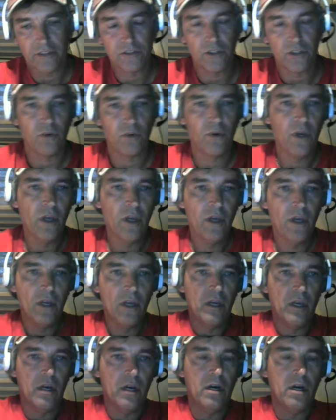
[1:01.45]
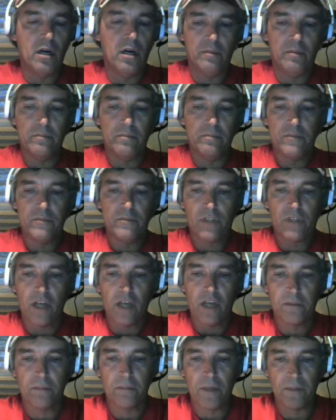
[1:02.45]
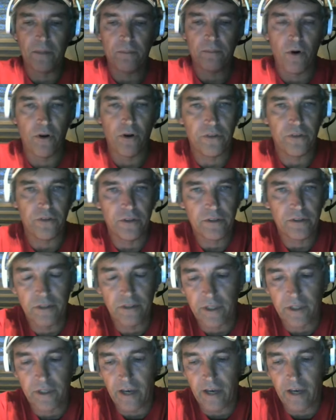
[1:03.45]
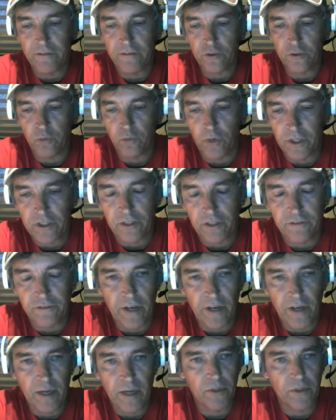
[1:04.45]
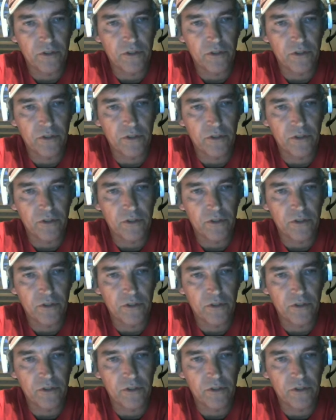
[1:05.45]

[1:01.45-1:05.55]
So Scott's a big part of the Catfish Weekly family.